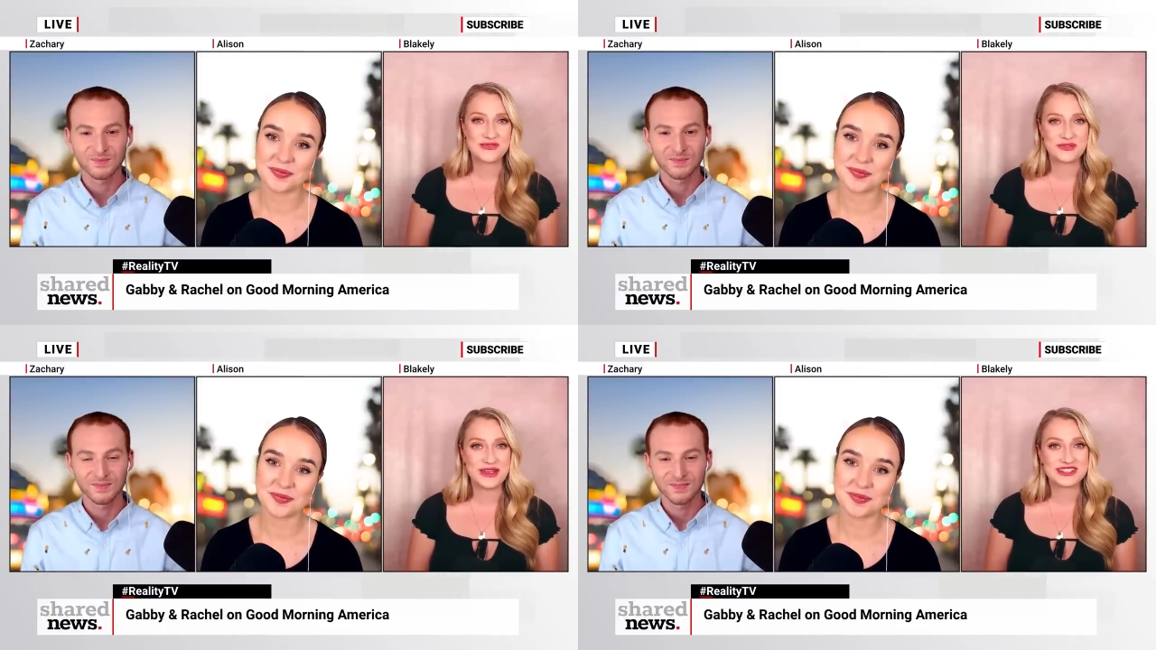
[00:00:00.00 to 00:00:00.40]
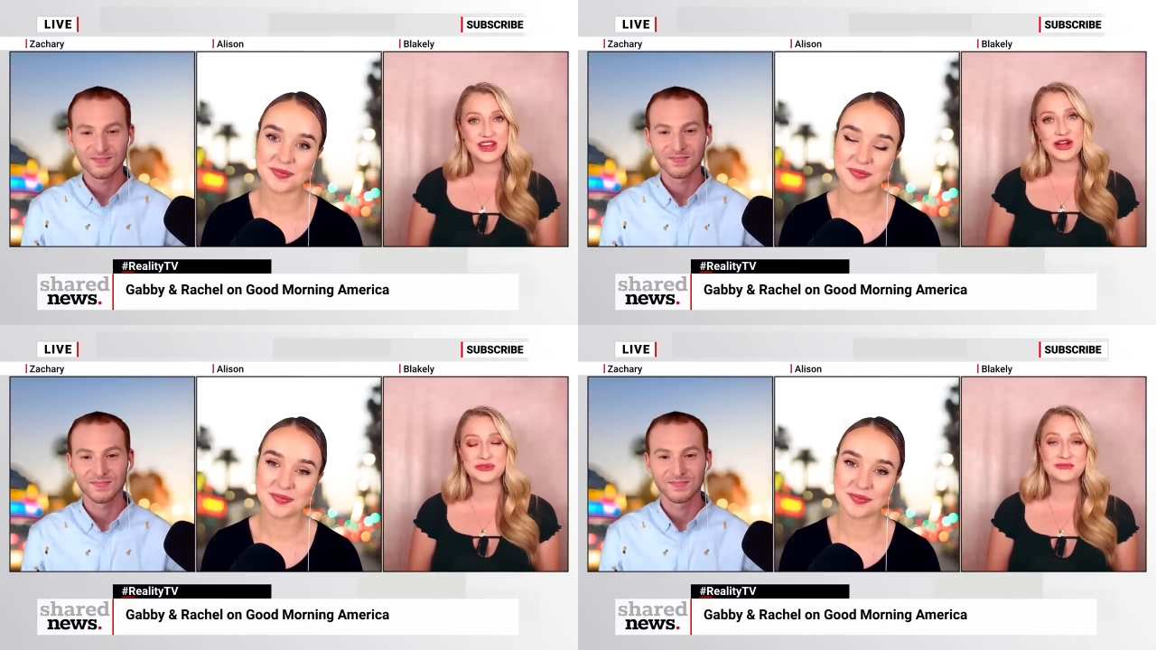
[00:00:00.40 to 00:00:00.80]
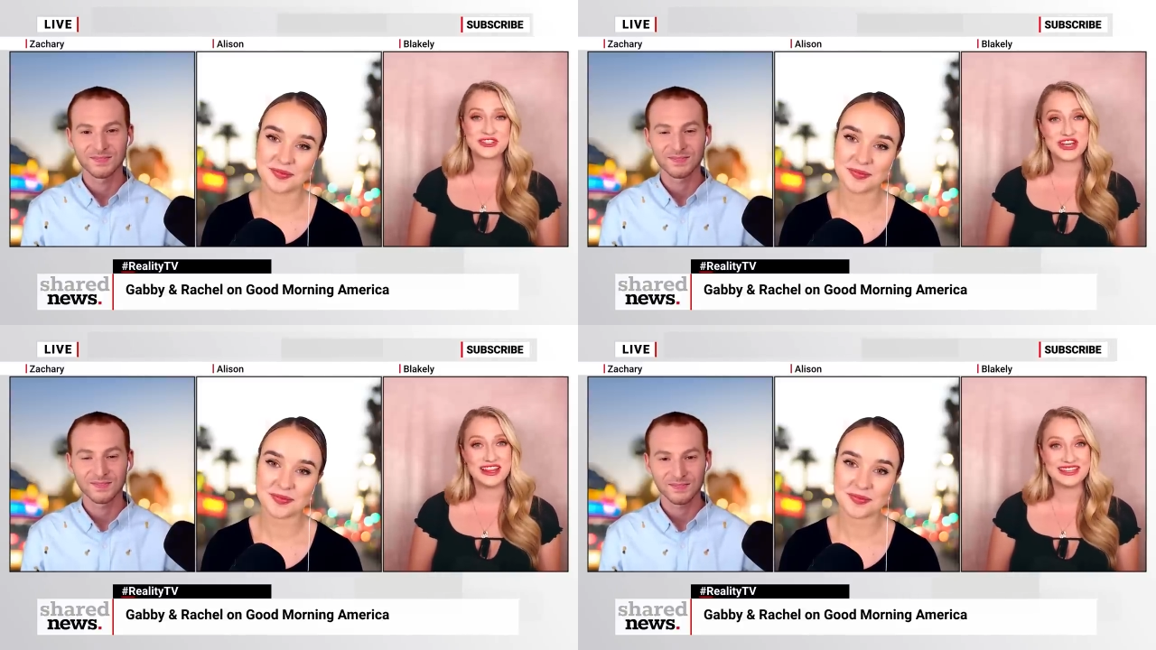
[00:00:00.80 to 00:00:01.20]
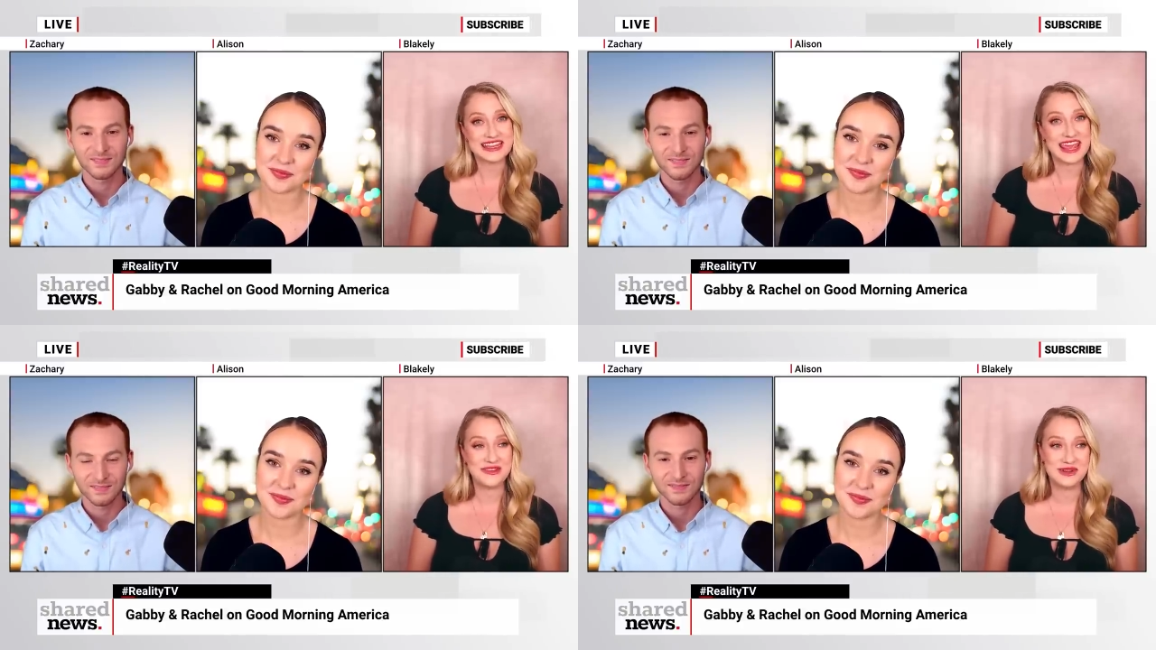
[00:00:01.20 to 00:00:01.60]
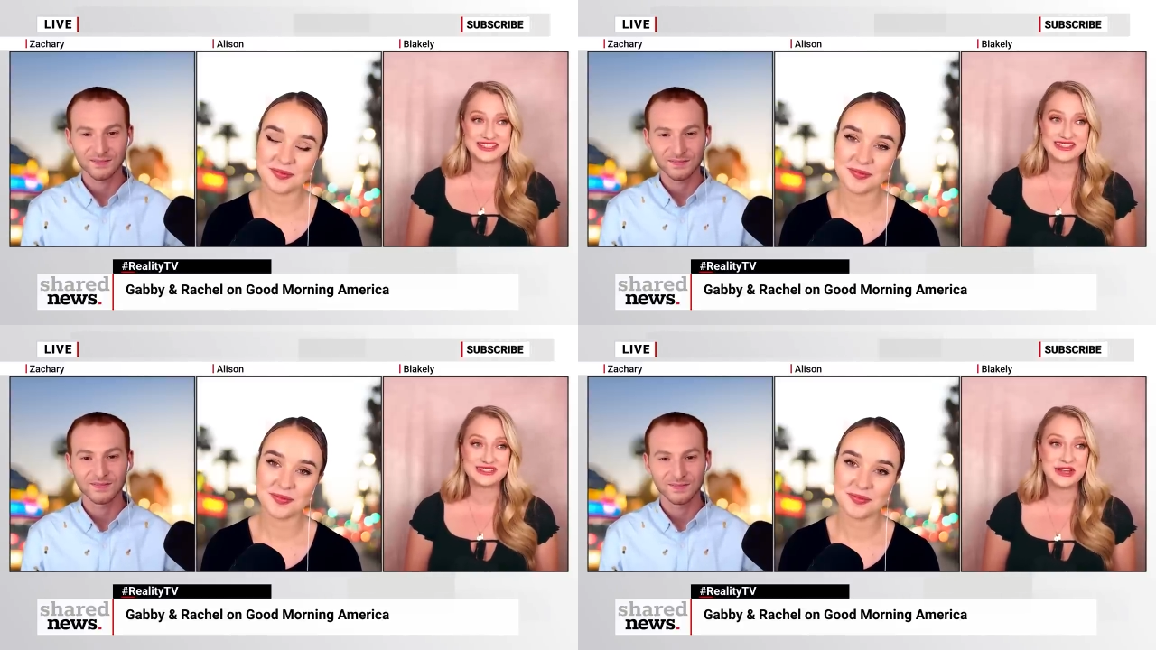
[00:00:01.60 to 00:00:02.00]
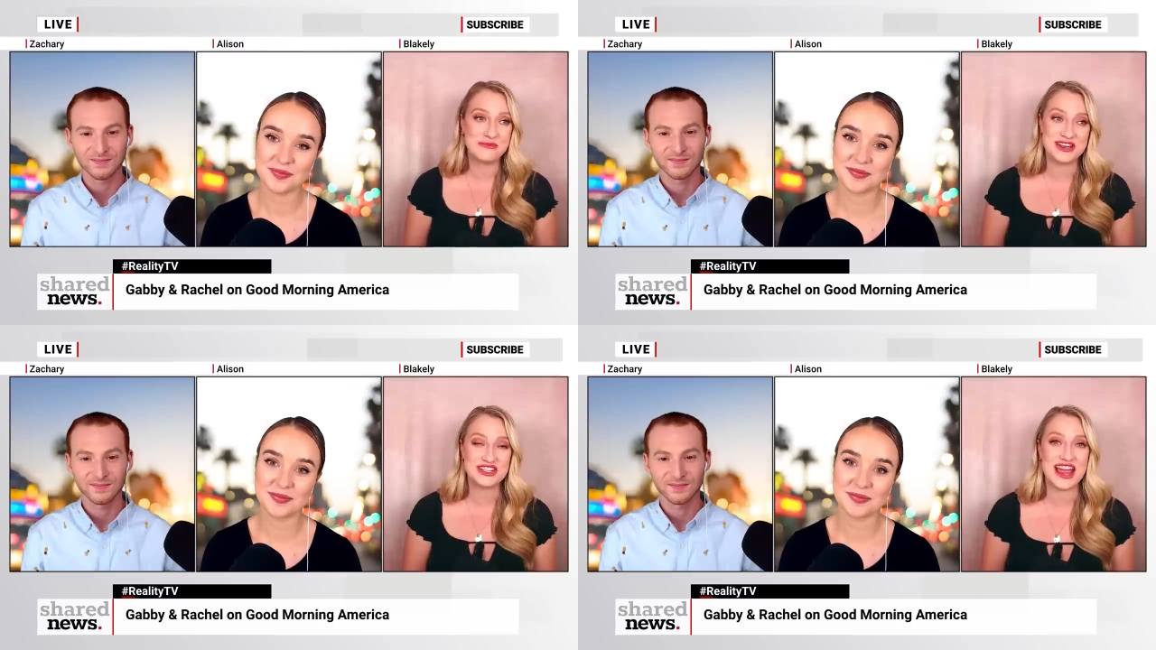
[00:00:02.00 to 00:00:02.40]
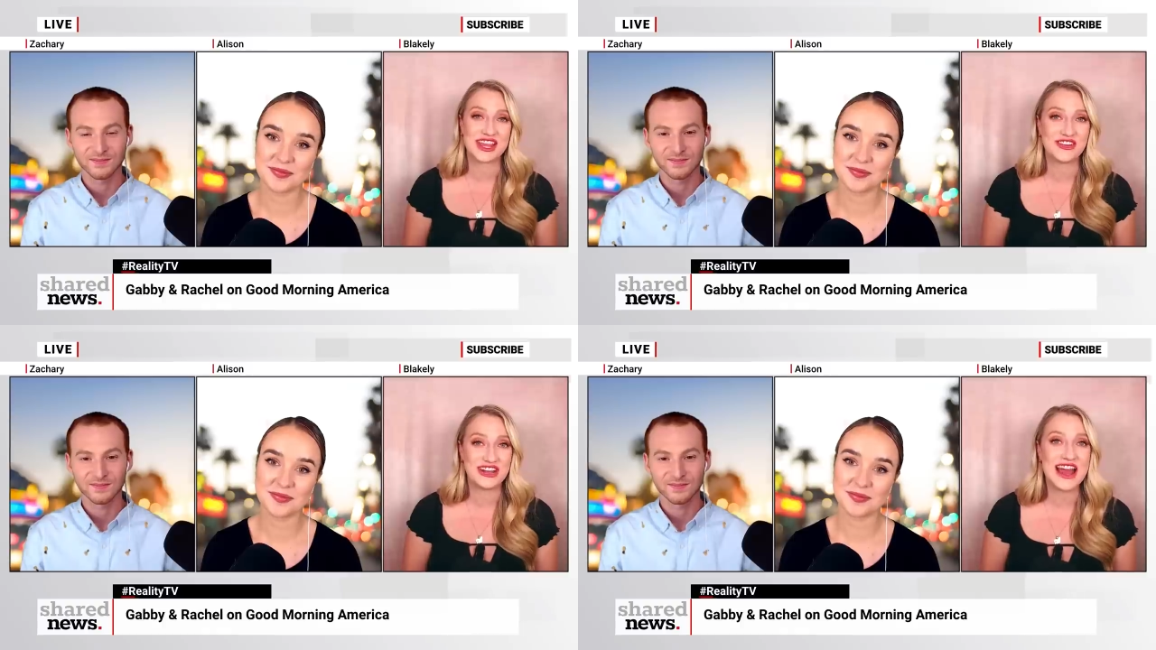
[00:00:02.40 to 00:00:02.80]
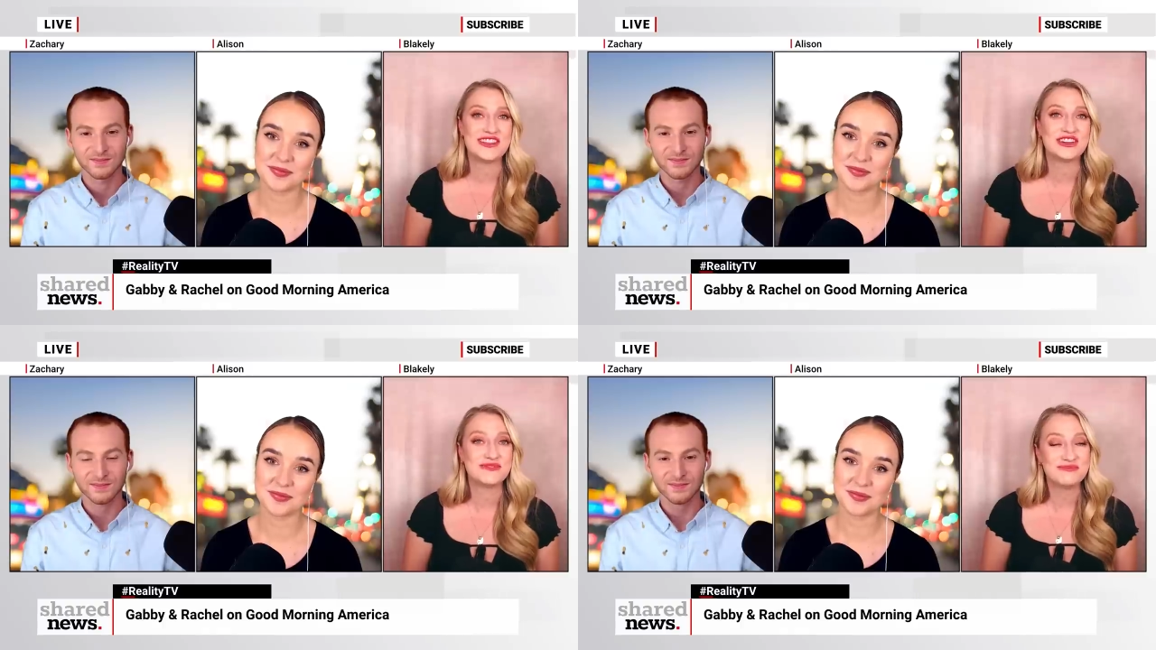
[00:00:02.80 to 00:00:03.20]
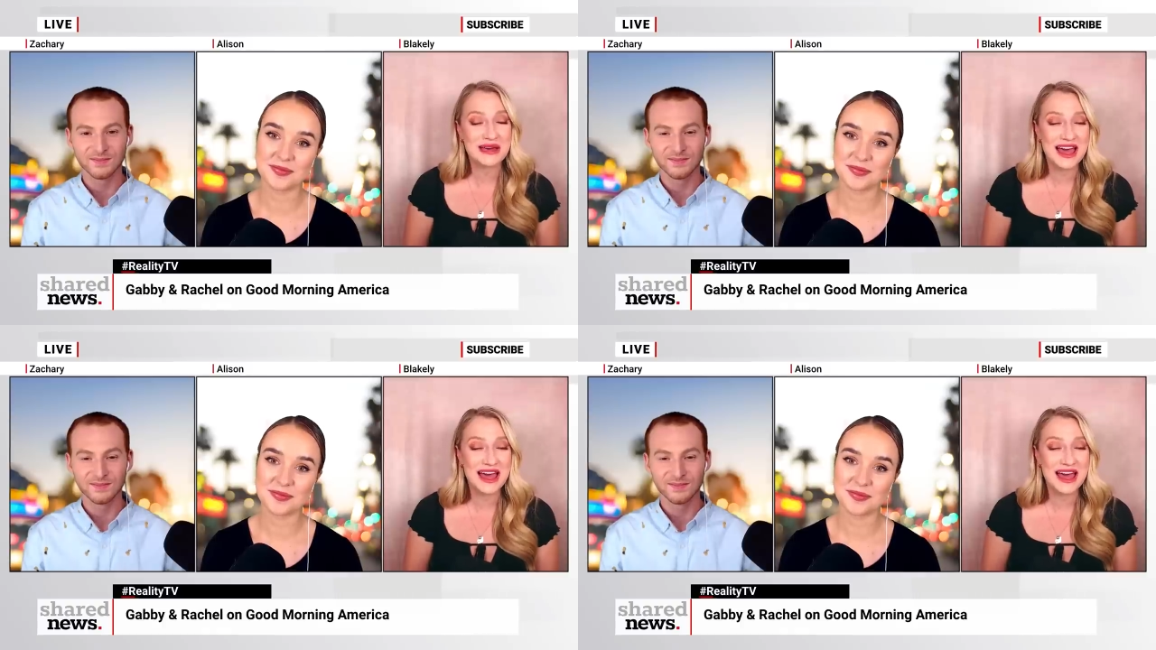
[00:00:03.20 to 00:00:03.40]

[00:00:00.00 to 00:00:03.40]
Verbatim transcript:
Speaker 1: away from my talk with Michelle and Nate wasn't so much accurate either.